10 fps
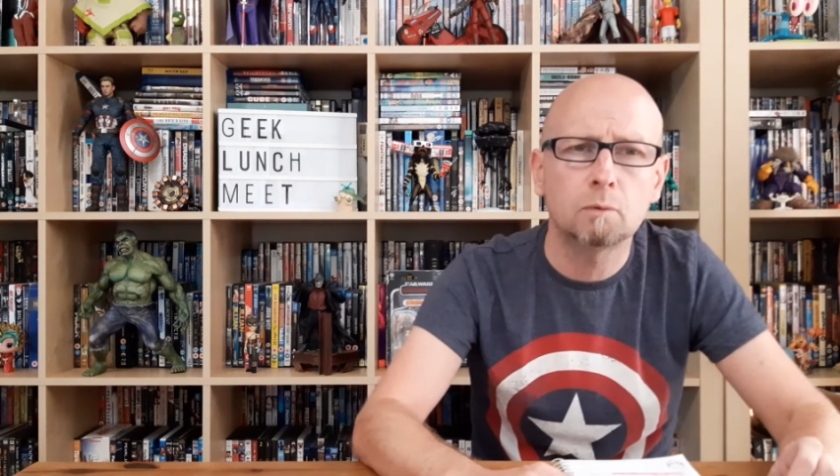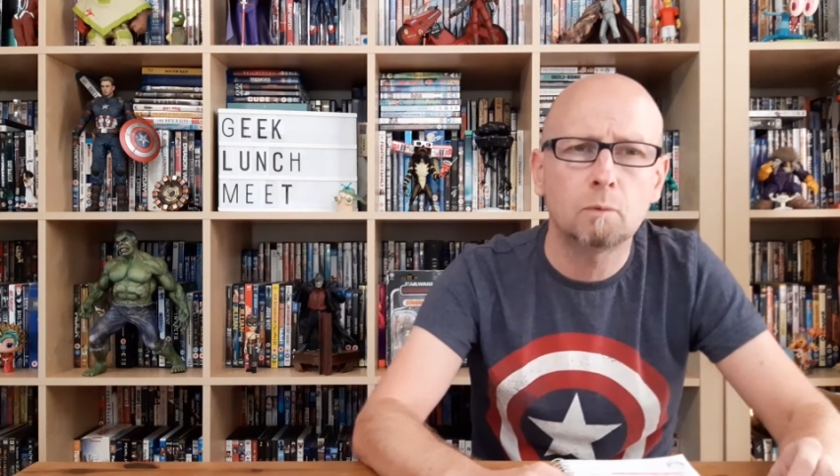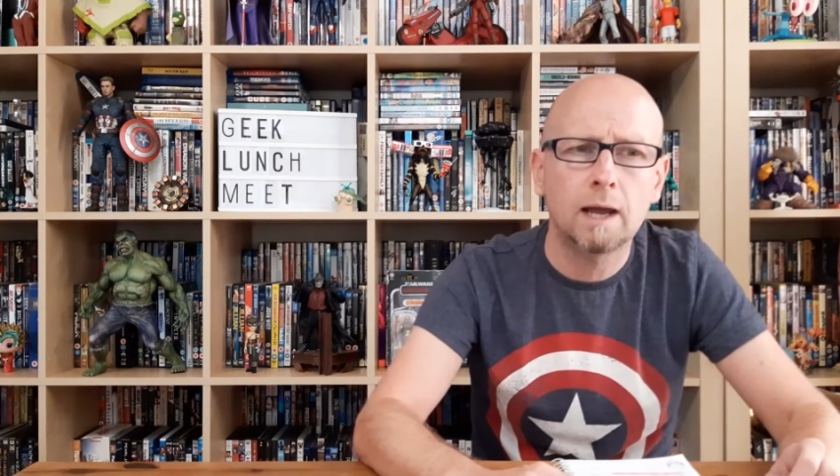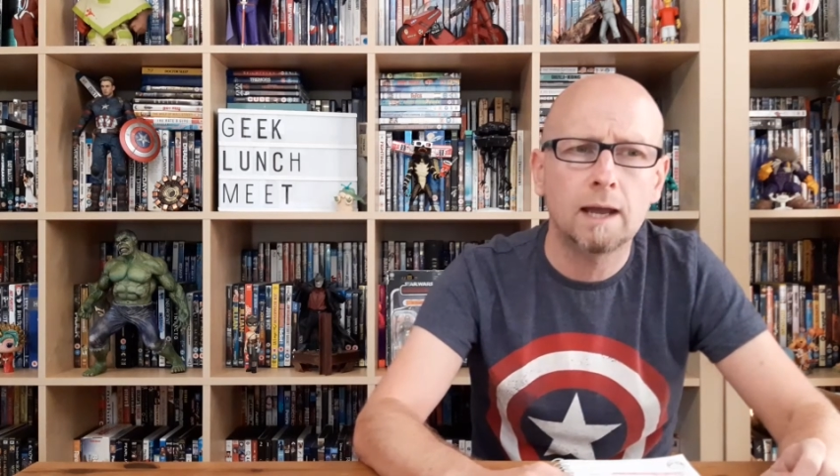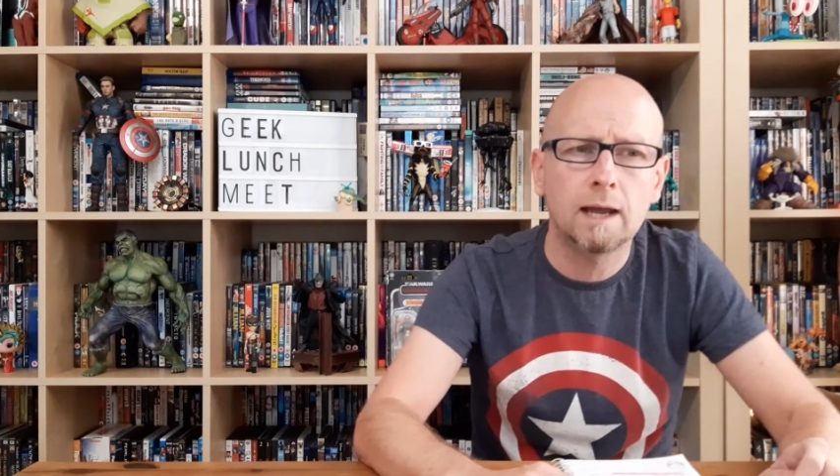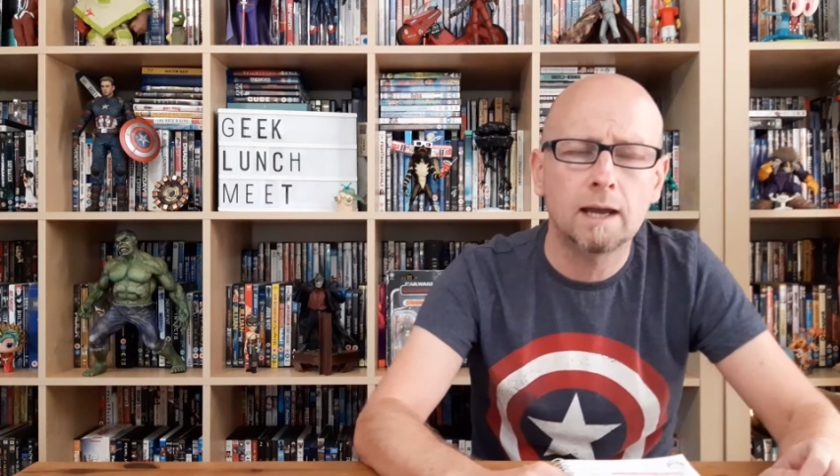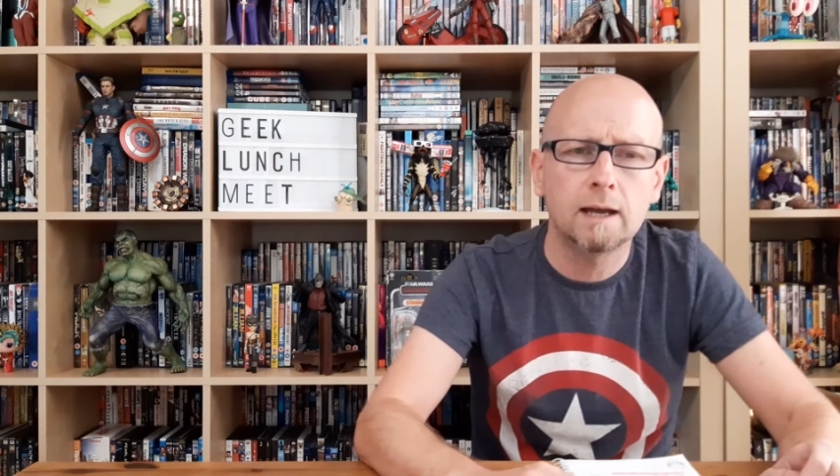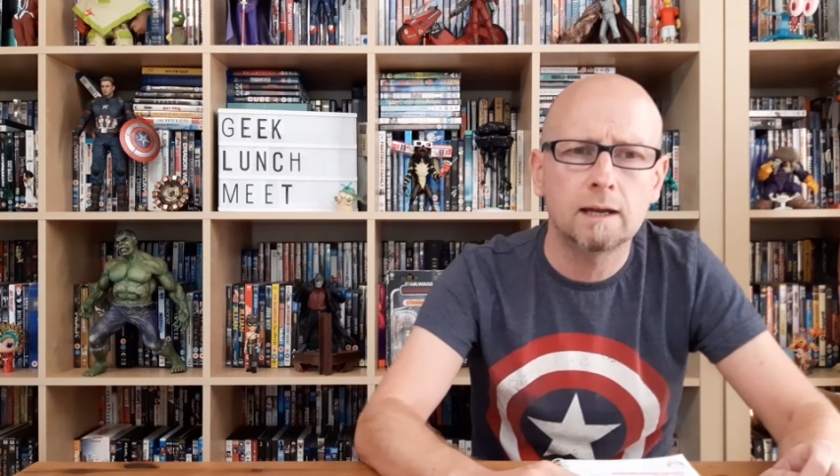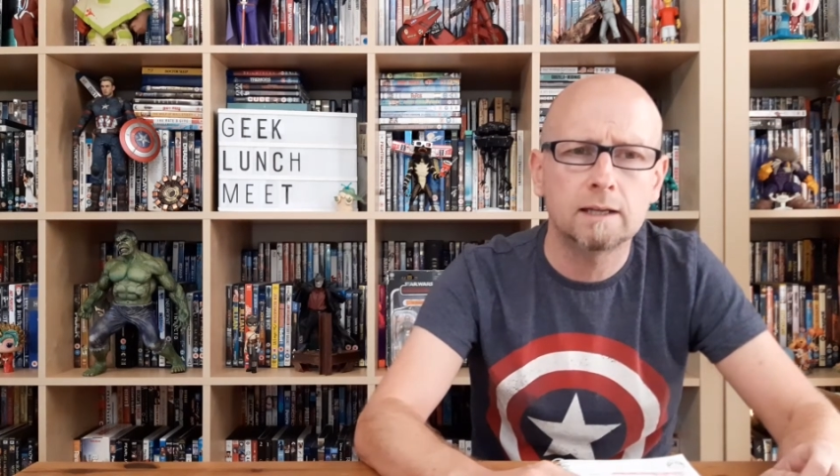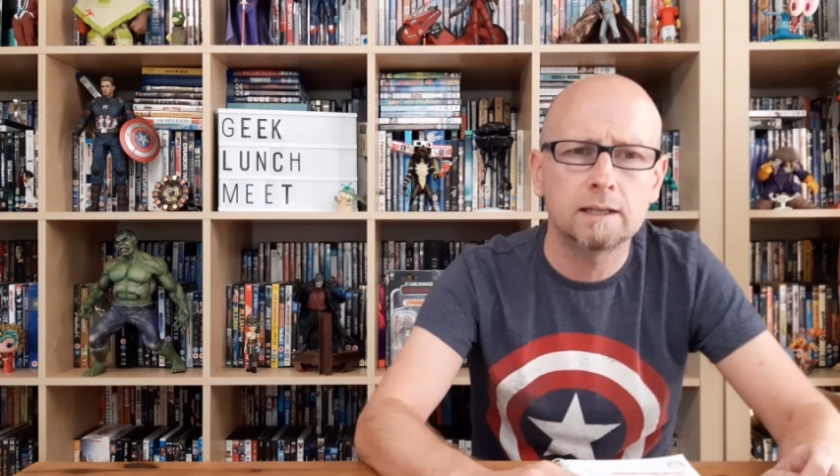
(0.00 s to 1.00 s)

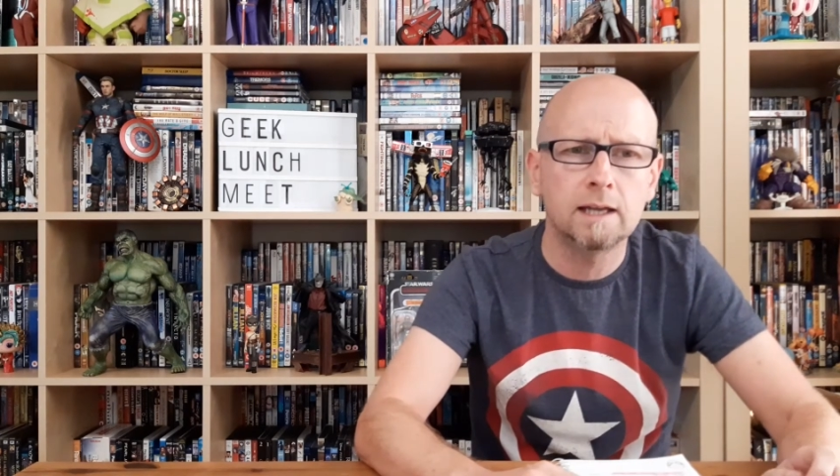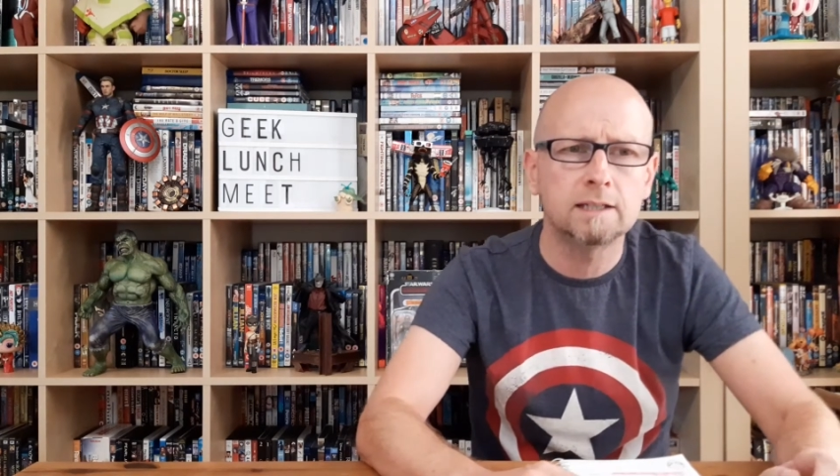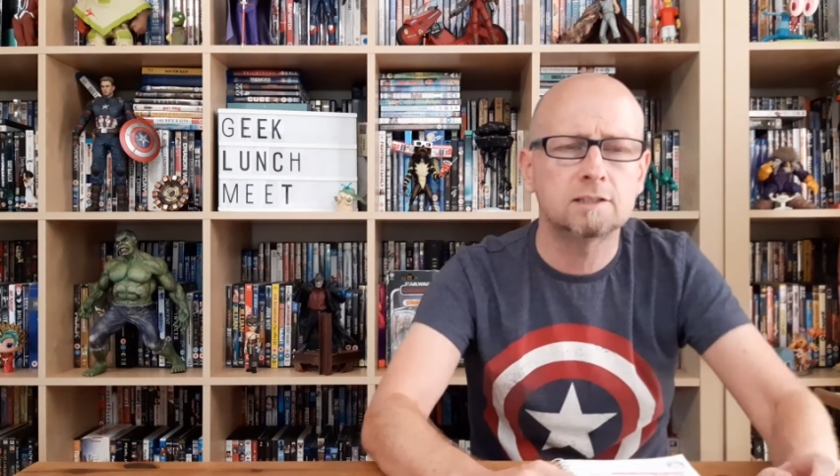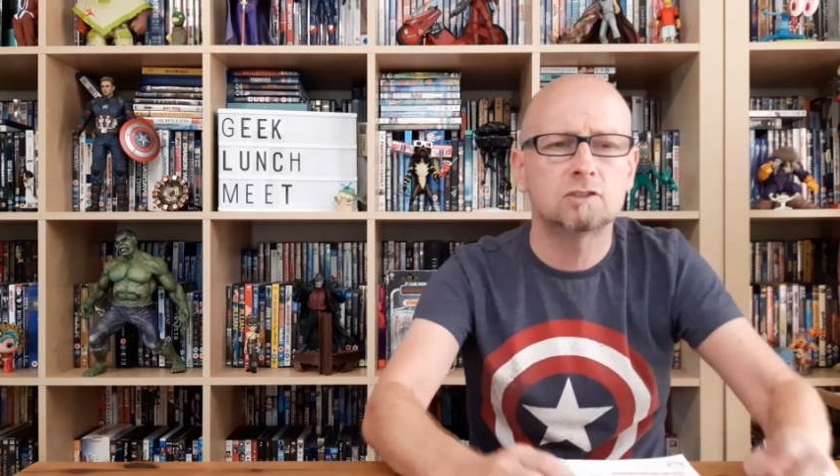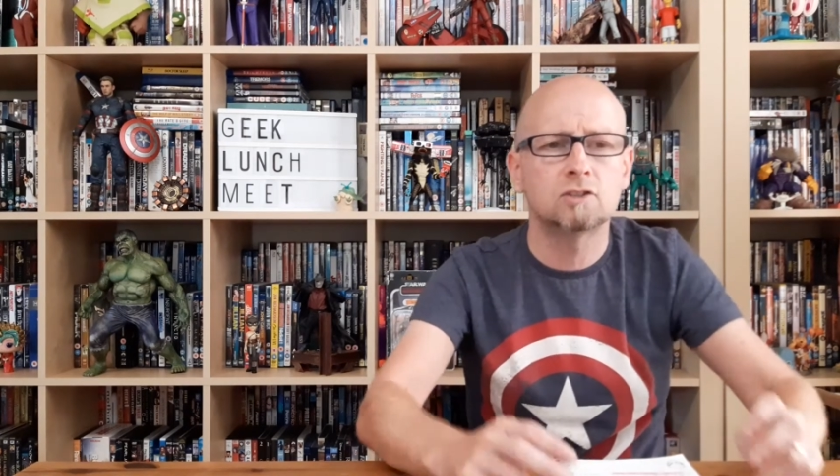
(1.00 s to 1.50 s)
where it's